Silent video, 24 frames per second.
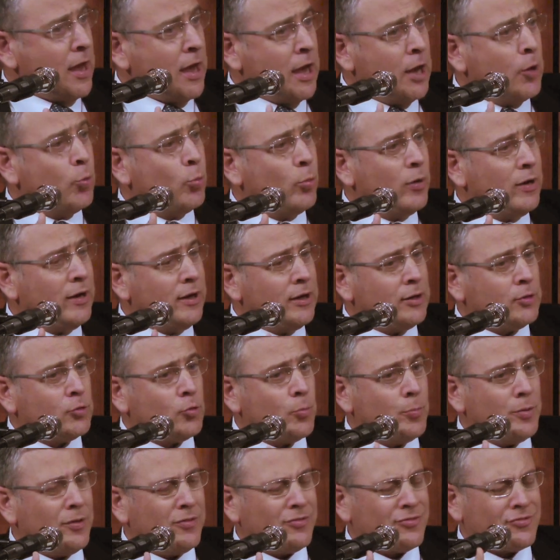And we need
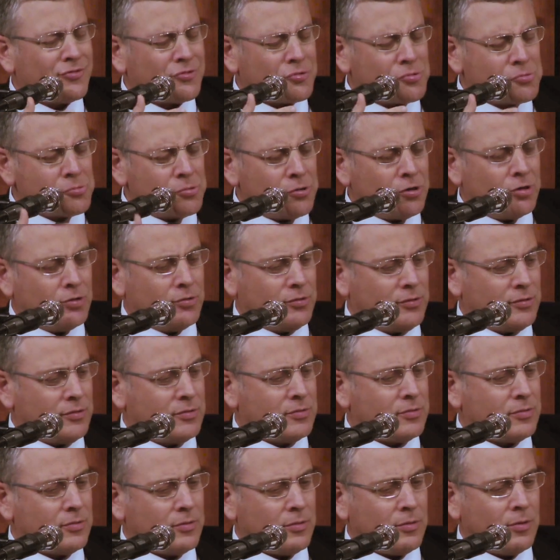to be
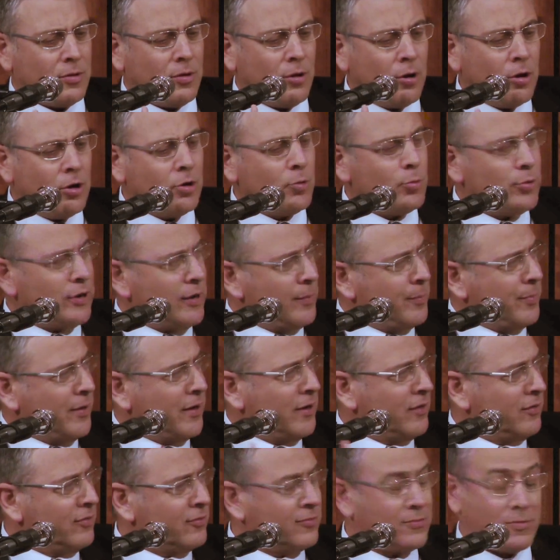strong, all
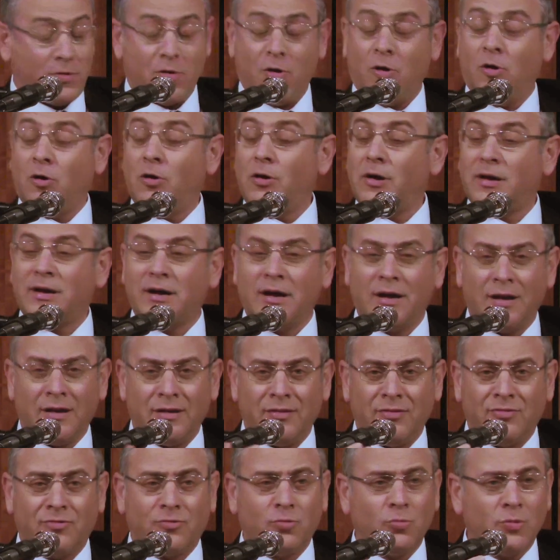rabbis, all
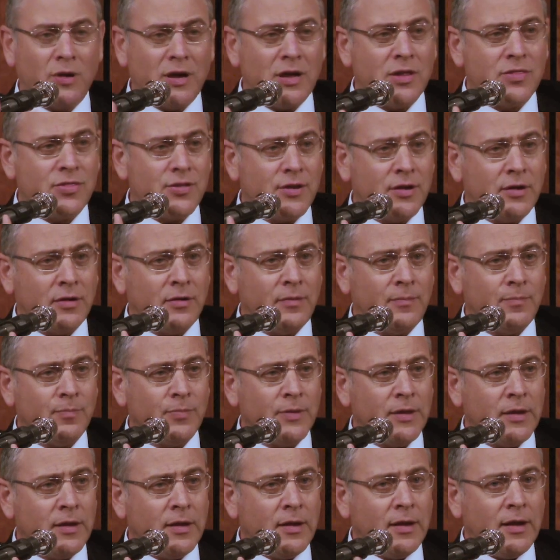kinds together,
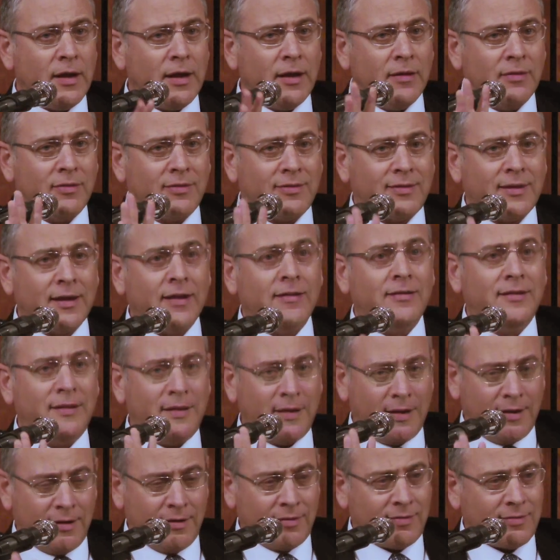and said,
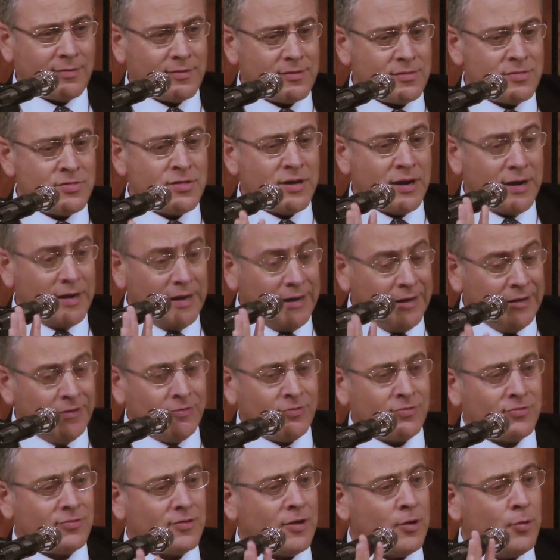yes, there
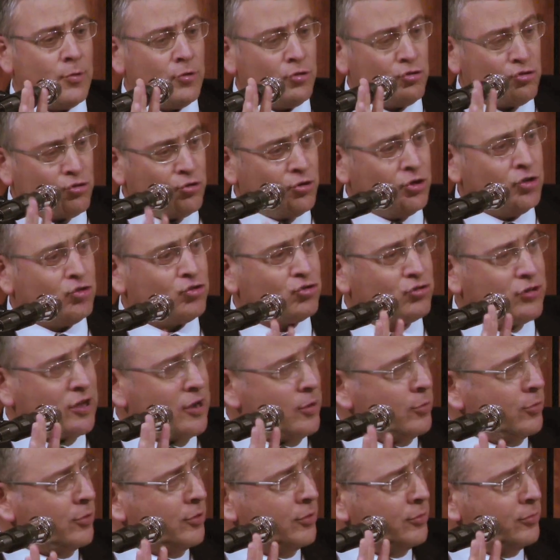is a Jewish
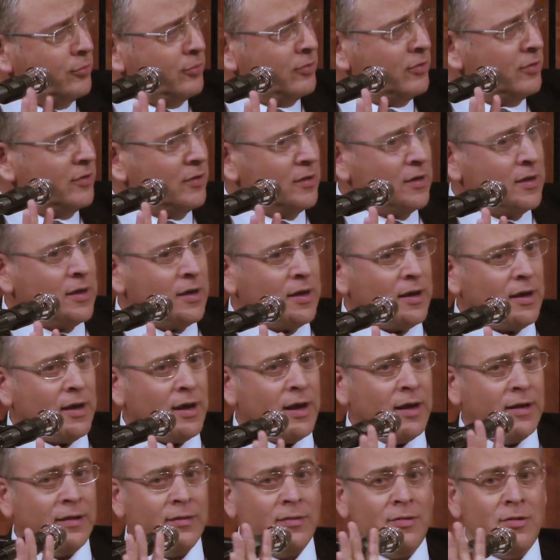terror,
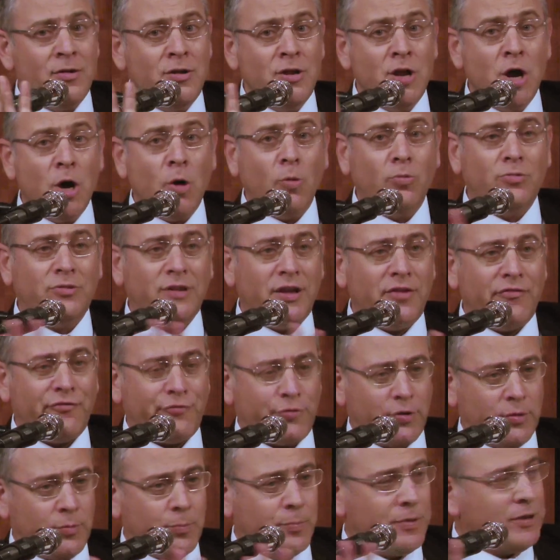and no
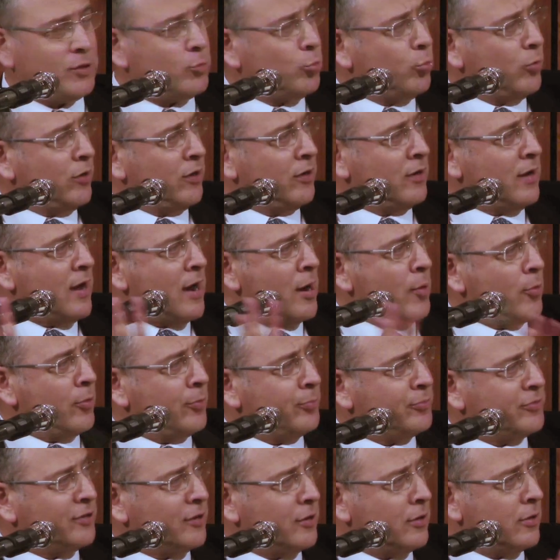different between
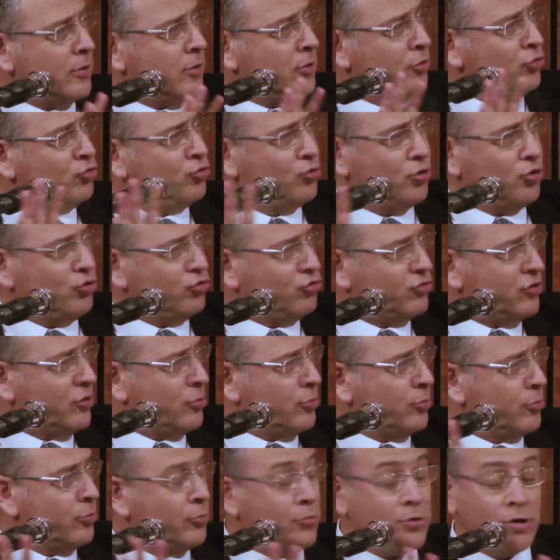Arab terror and Jewish
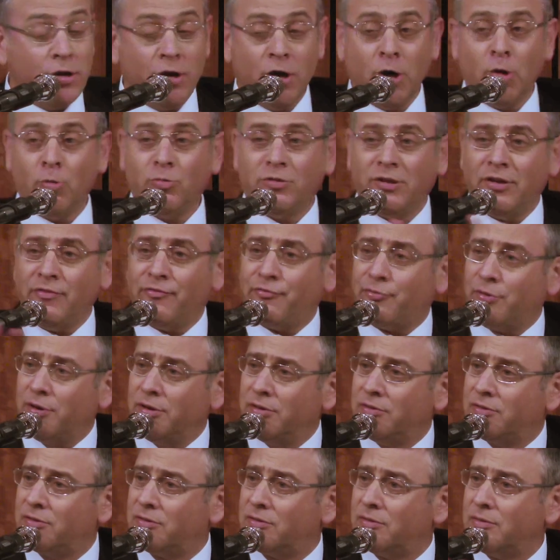terror, no
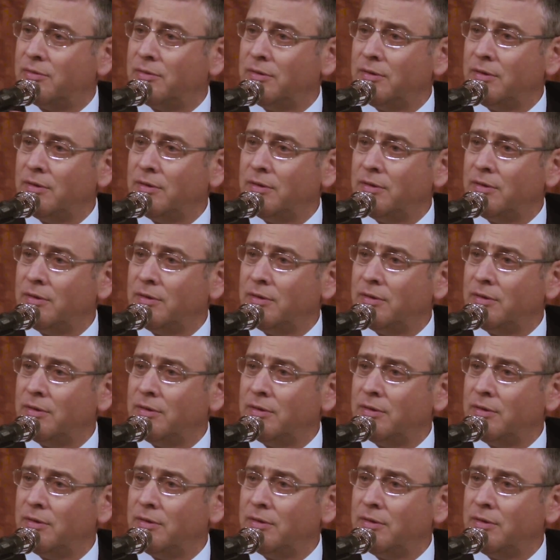different.